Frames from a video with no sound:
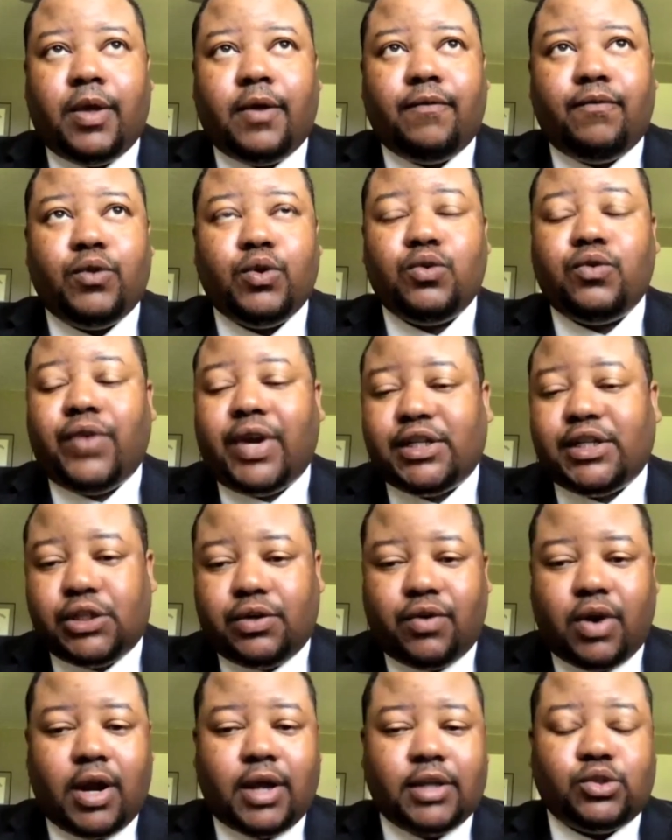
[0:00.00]

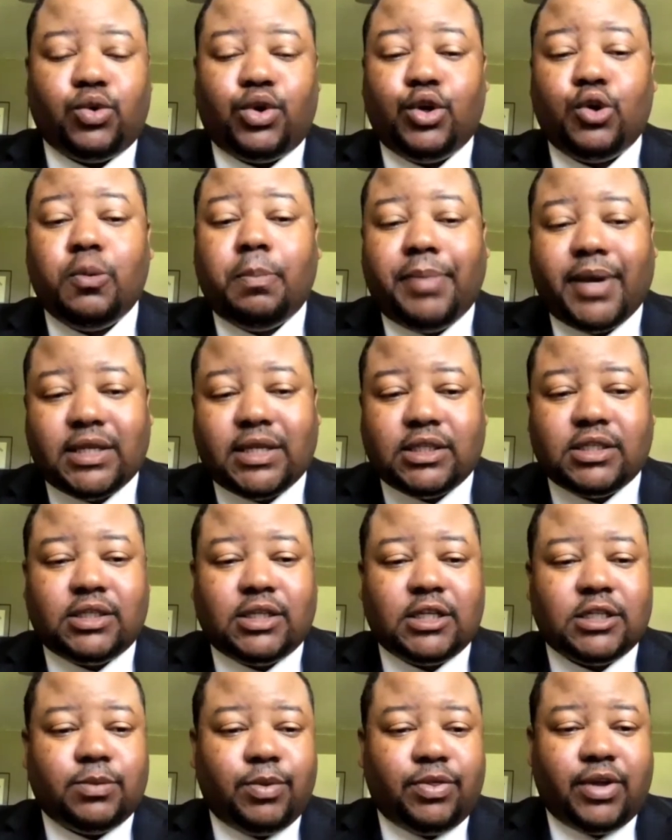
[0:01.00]
restaurants or new
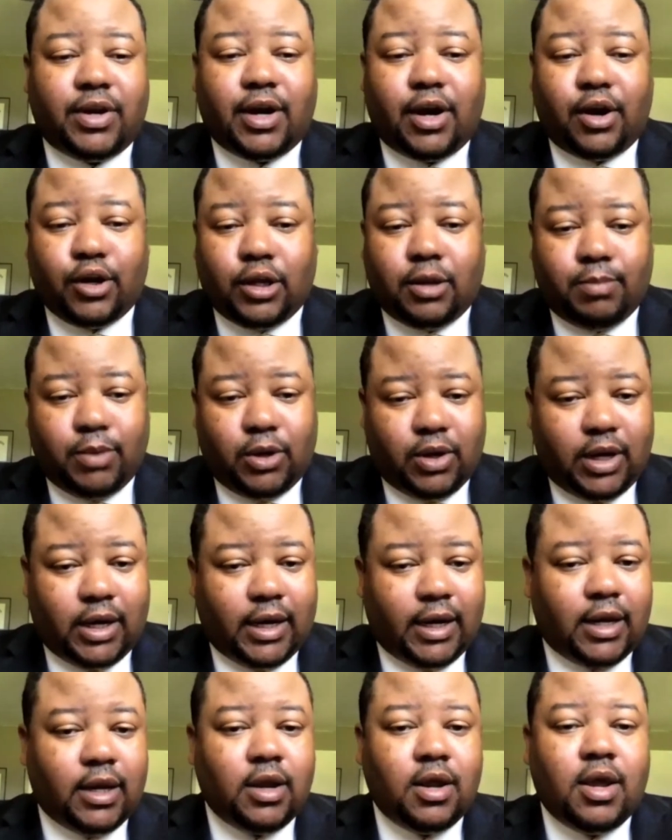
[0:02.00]
businesses within our
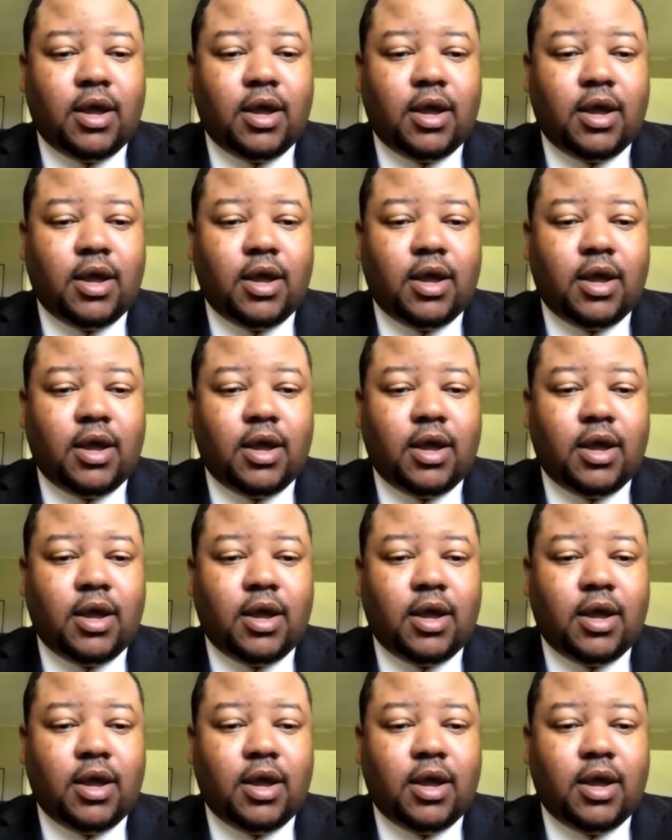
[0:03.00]
community.